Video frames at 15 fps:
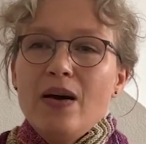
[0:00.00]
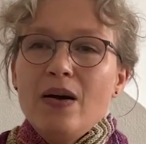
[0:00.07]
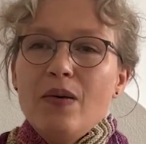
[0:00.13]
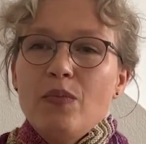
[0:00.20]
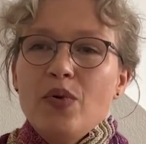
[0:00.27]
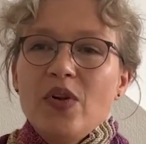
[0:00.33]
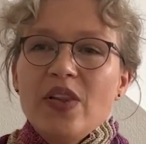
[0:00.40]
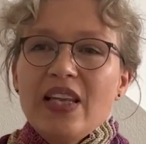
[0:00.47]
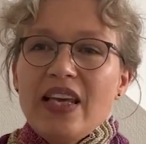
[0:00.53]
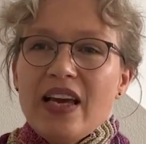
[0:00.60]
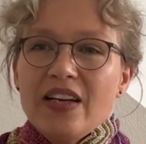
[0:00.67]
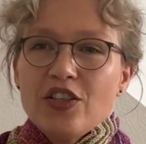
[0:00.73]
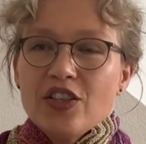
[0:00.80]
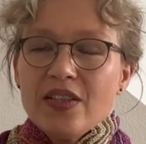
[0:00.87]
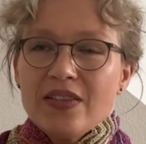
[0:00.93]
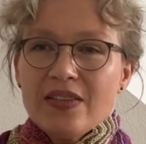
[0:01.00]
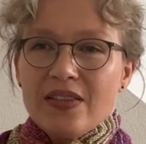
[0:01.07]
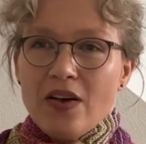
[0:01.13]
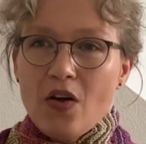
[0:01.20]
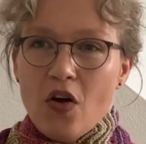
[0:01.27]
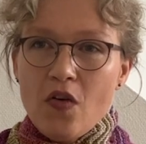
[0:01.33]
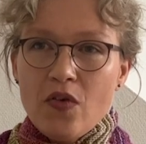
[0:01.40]
pull the edges
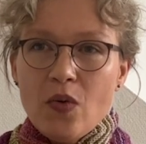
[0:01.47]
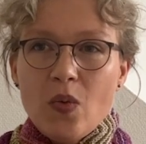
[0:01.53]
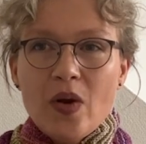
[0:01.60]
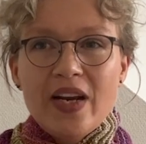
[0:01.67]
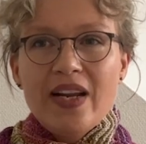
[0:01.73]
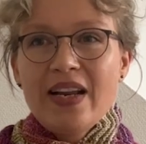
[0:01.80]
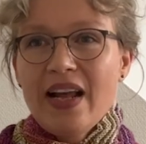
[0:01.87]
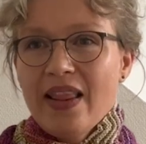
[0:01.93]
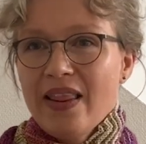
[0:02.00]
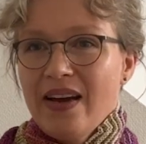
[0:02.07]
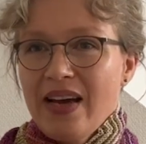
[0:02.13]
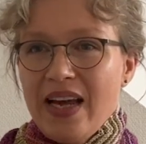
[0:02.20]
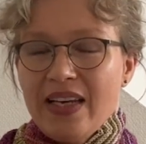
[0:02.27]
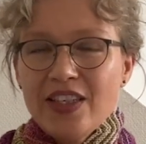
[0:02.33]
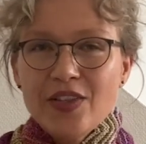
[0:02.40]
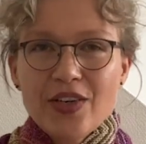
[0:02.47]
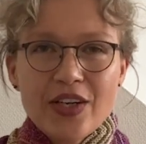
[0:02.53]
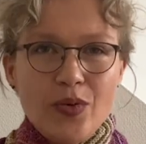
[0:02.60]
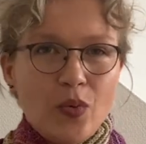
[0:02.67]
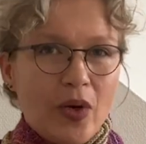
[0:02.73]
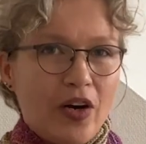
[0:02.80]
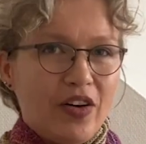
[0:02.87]
over one another, and you
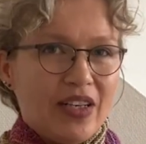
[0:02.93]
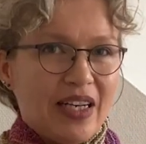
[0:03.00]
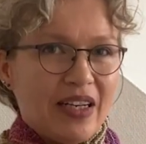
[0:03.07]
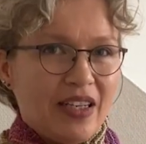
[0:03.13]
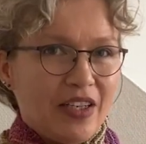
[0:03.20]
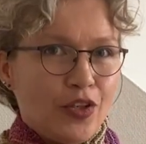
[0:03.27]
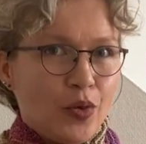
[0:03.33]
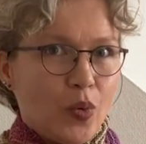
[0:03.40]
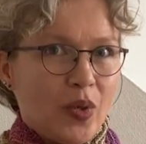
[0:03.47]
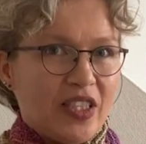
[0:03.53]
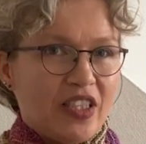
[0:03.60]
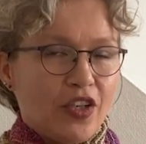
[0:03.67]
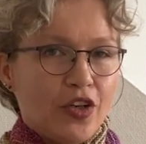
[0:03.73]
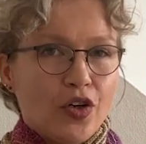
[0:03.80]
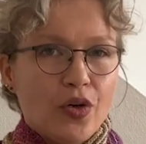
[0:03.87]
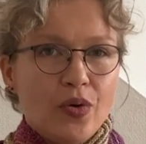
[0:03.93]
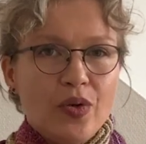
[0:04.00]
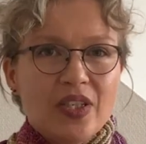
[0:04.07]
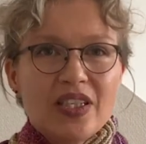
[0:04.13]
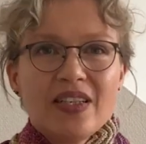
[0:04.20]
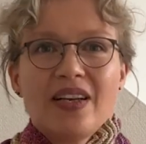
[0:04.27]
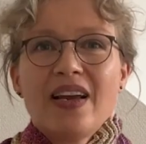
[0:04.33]
can wear it under your winter
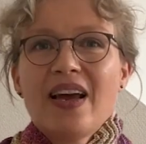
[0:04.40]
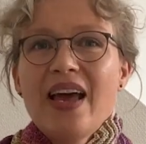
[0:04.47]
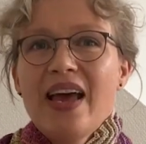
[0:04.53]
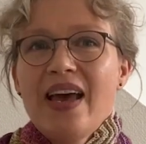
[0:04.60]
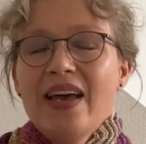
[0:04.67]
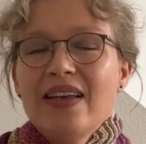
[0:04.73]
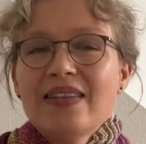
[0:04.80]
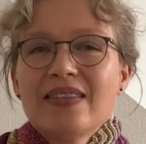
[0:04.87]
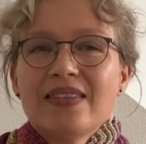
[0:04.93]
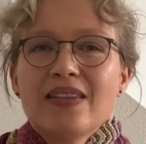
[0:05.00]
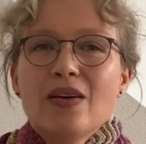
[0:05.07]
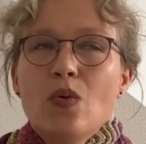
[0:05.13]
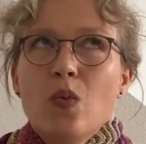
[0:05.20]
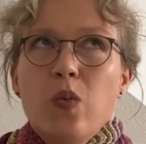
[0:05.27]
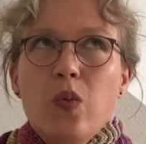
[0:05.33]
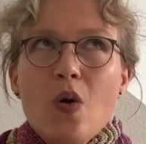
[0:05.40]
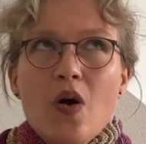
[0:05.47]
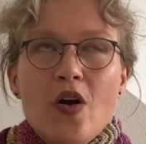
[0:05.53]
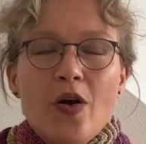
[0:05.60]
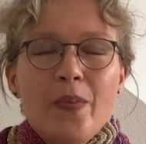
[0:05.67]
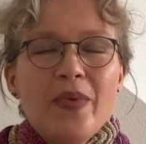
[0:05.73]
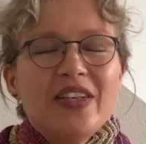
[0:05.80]
coat as a
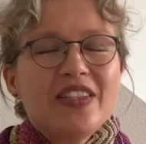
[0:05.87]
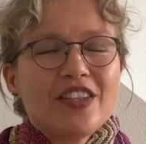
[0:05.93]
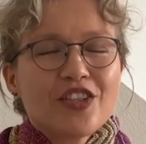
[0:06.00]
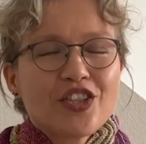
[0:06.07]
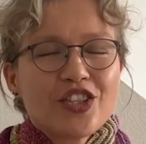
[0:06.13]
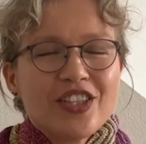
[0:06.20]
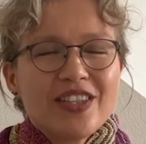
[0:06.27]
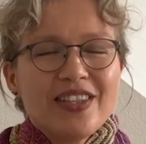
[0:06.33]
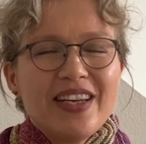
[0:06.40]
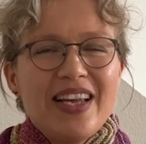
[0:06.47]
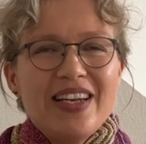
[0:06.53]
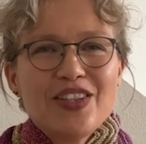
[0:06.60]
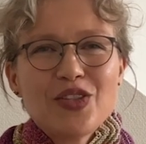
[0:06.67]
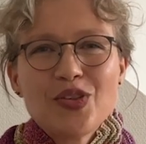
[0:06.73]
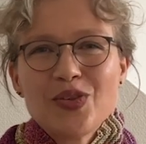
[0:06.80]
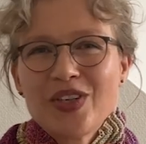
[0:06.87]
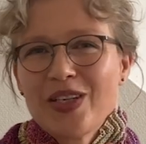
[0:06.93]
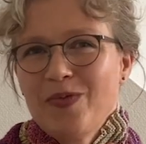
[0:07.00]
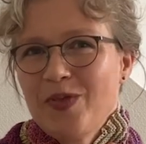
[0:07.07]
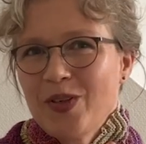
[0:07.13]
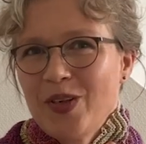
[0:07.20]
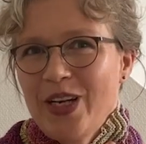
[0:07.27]
warm addition and to
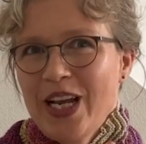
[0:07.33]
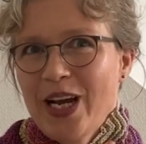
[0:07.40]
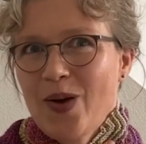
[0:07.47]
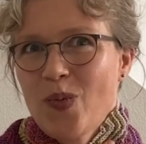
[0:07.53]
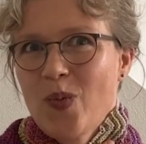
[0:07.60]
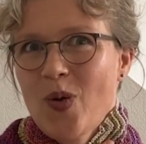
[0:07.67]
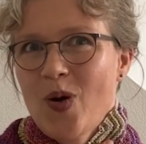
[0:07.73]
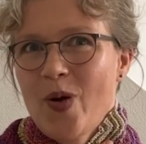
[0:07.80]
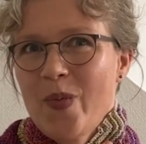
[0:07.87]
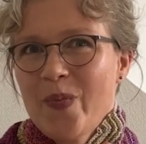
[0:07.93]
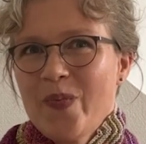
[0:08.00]
keep your neck warm.